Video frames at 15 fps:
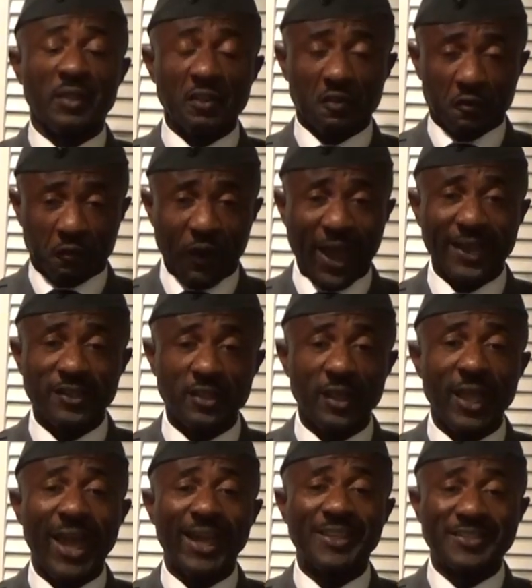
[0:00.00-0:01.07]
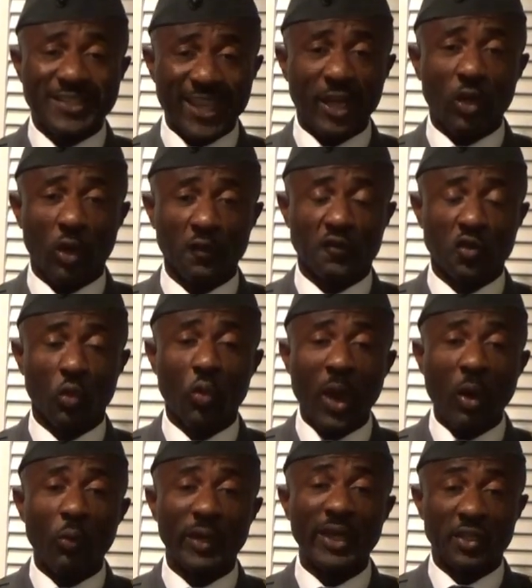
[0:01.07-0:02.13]
this fight and take us to
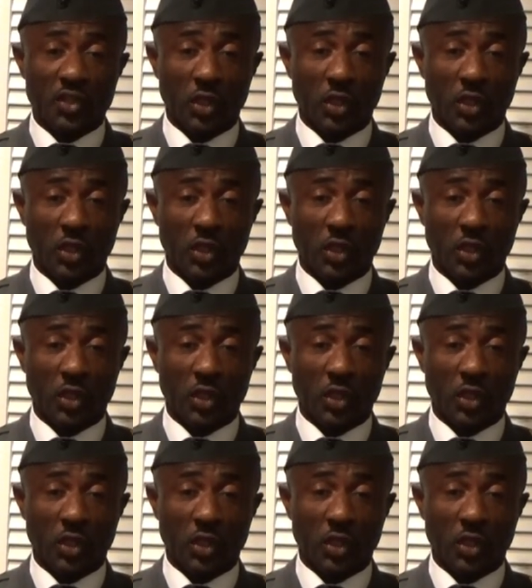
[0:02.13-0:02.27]
where we